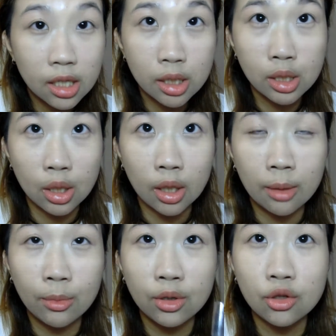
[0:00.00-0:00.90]
So
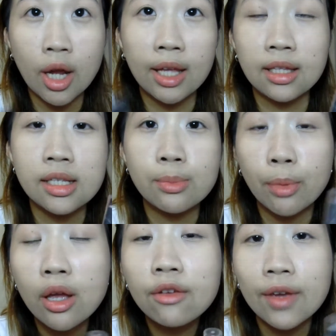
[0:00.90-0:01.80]
I'm going to try this
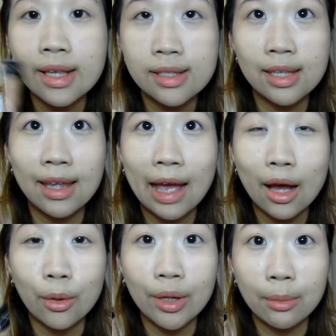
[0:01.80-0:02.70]
both and see
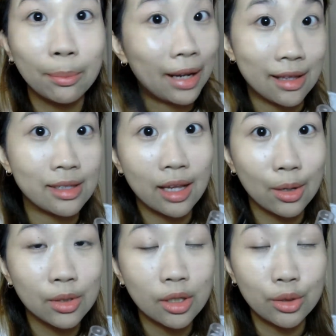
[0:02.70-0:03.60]
how it blends
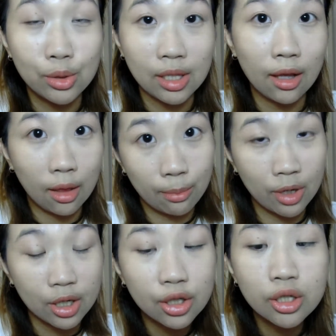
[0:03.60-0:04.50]
out using the
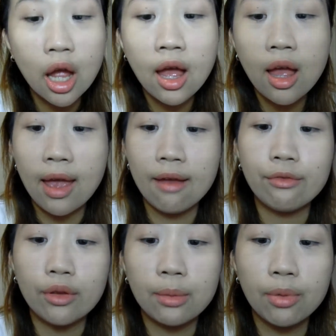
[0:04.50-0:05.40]
brush.
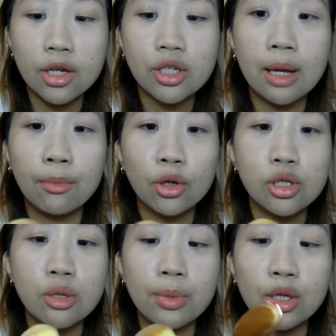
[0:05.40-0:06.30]
And for the brush, I'm
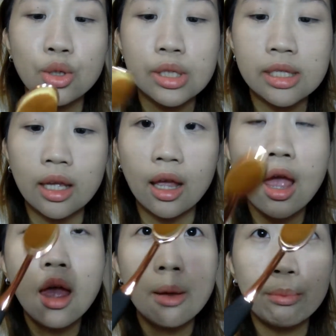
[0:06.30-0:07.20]
going to be using
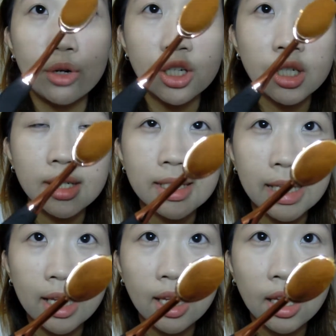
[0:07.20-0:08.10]
brush
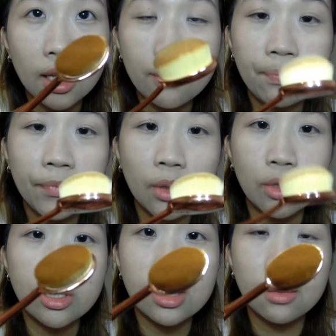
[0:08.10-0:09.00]
D,
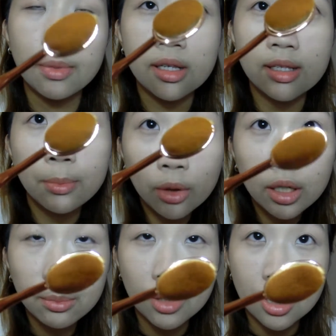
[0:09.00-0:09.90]
which is a bit
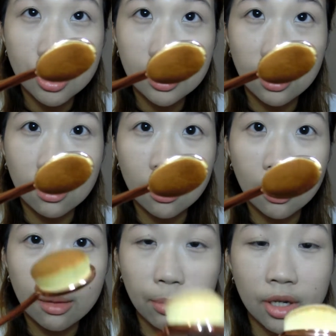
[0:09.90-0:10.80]
smaller brush
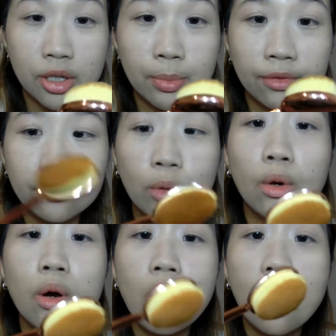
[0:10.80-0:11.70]
than the brush
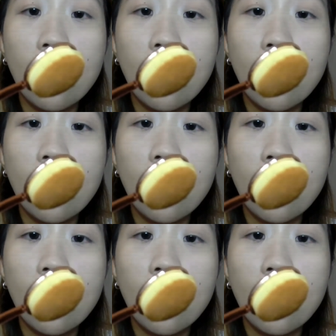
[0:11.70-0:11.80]
before.